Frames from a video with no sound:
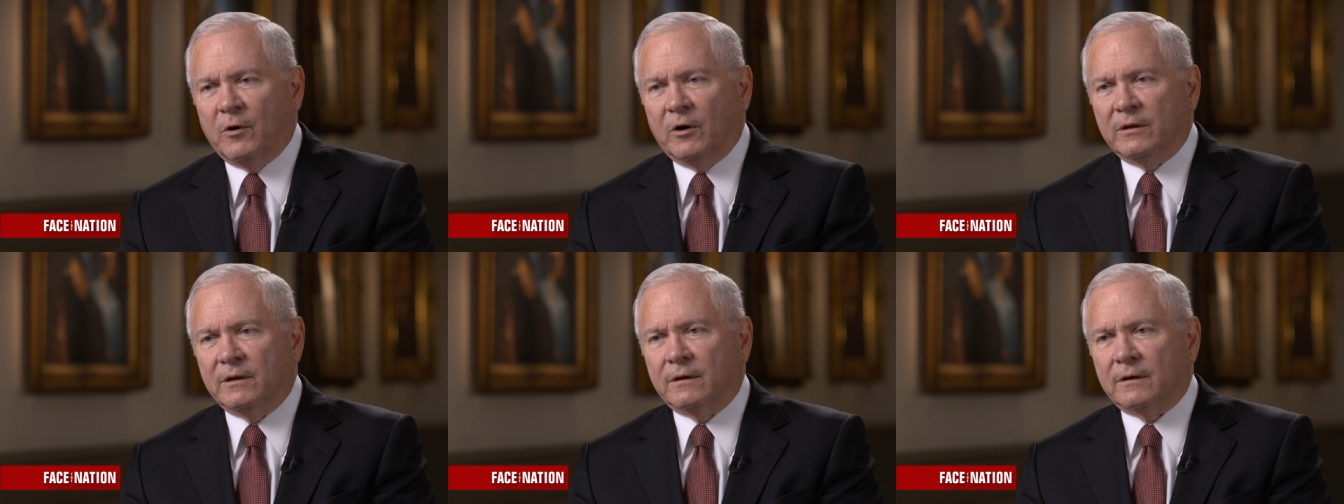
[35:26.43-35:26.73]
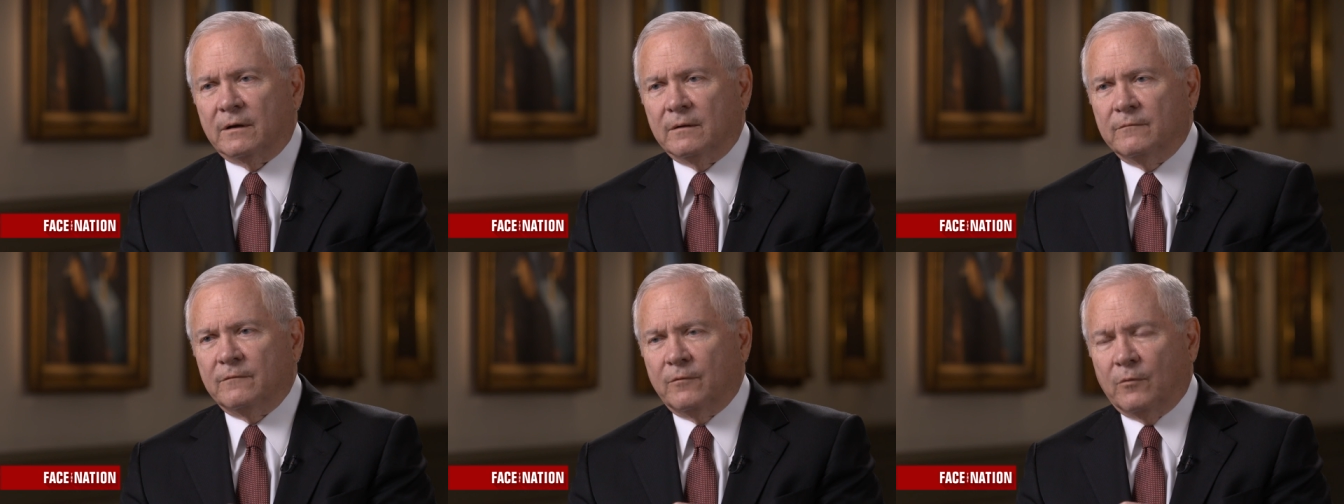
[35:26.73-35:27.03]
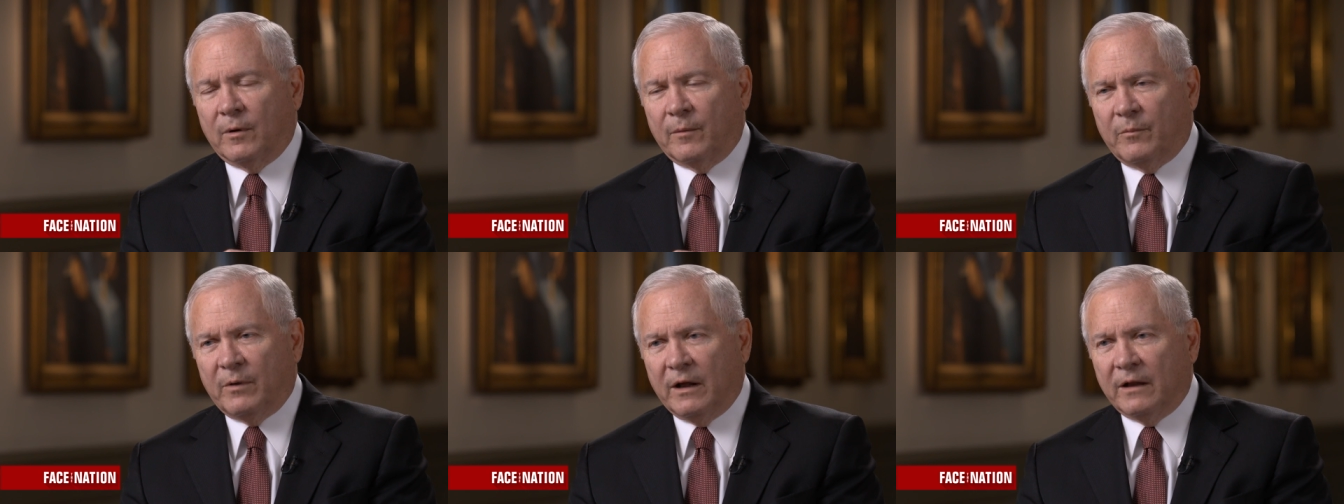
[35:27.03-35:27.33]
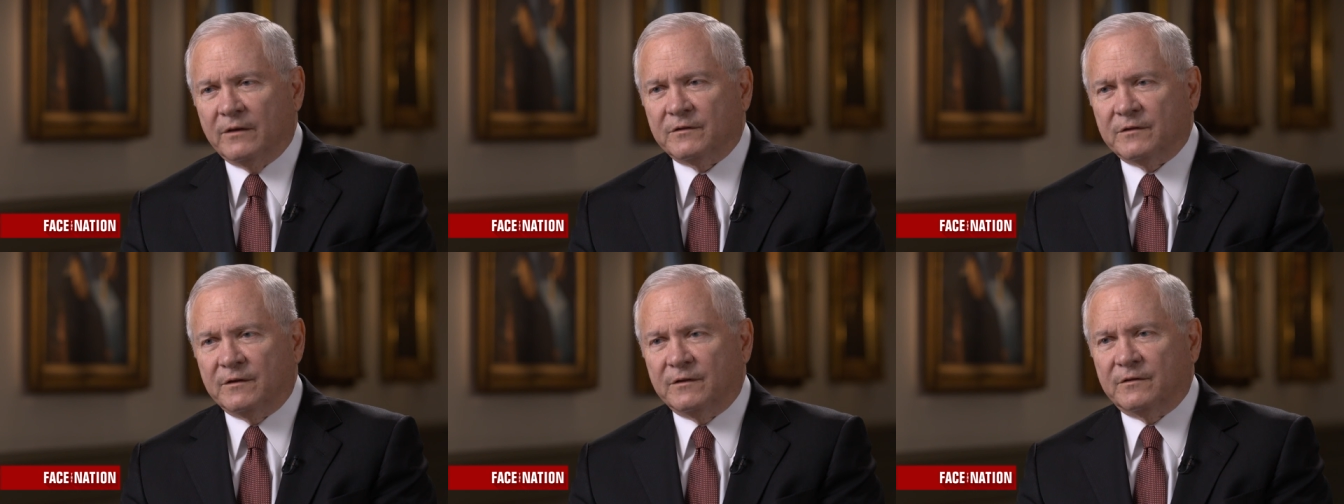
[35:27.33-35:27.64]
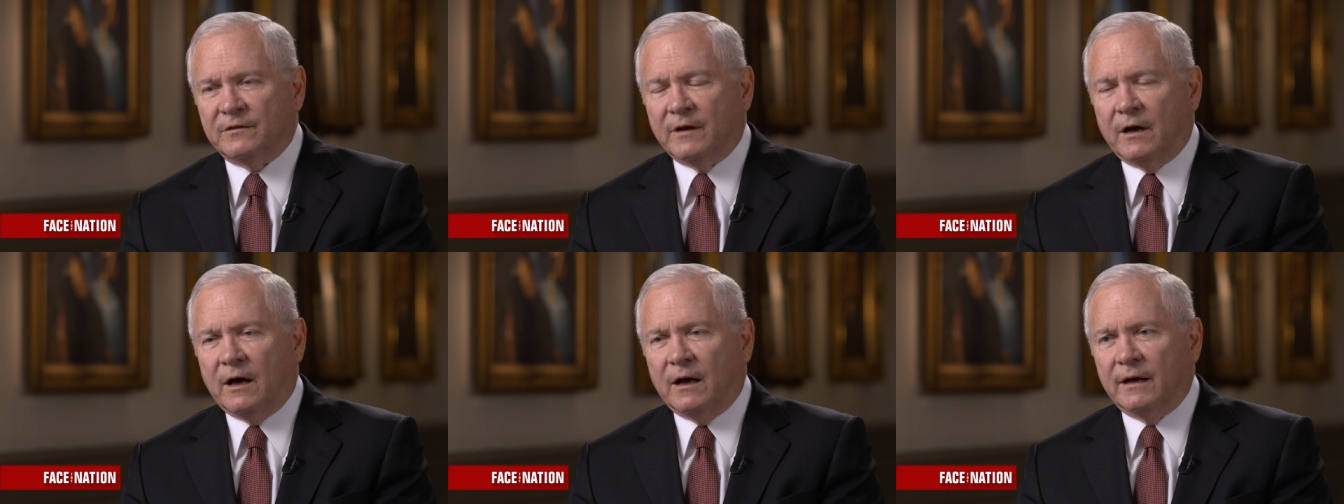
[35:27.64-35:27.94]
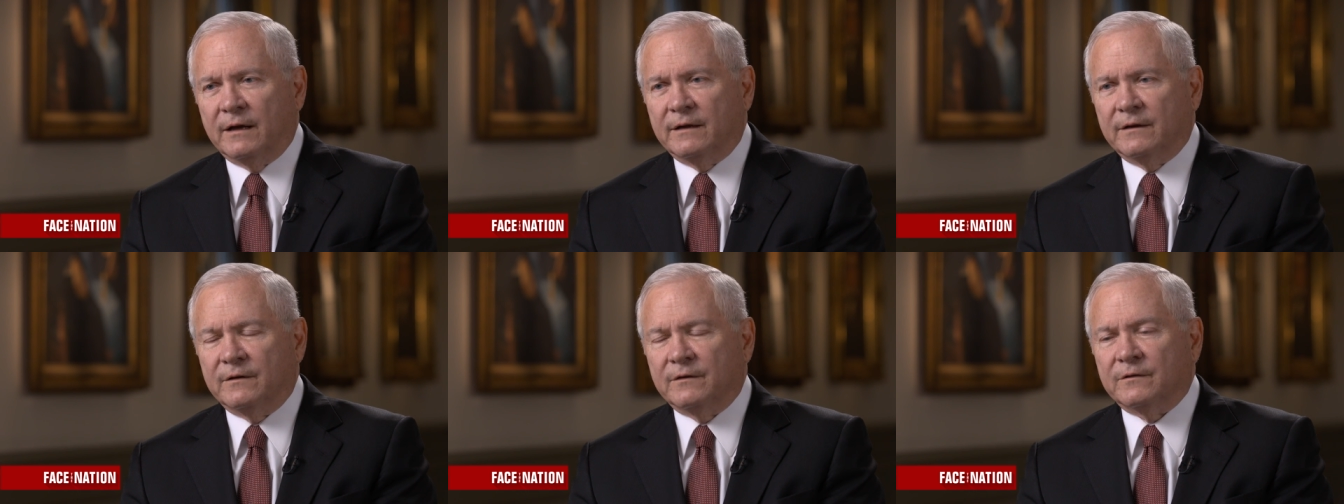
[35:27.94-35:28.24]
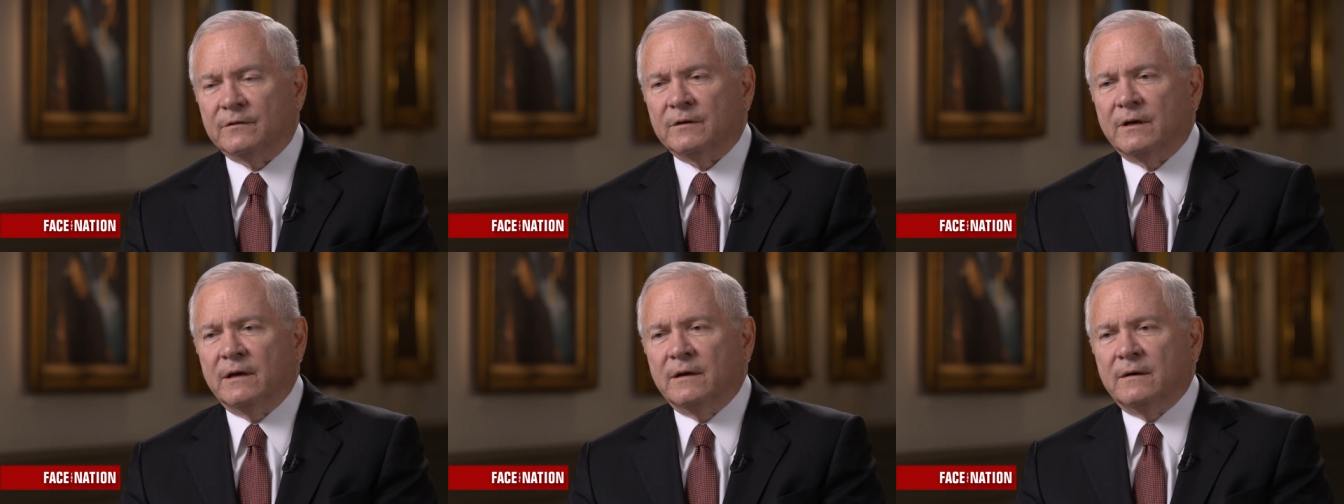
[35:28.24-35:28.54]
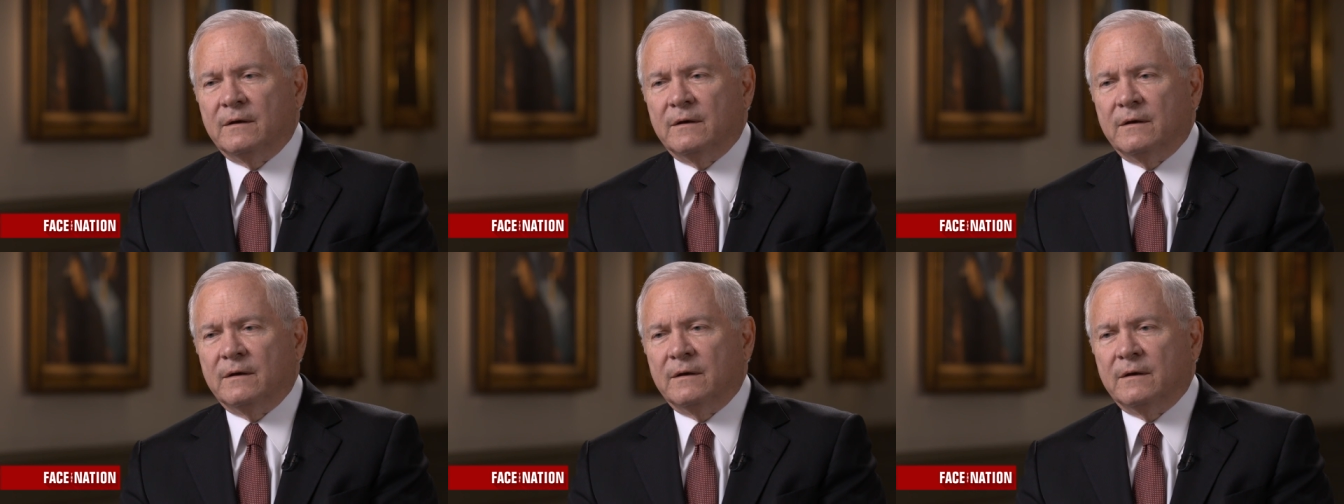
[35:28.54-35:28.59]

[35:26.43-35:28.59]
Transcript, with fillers: on the foreign policy side is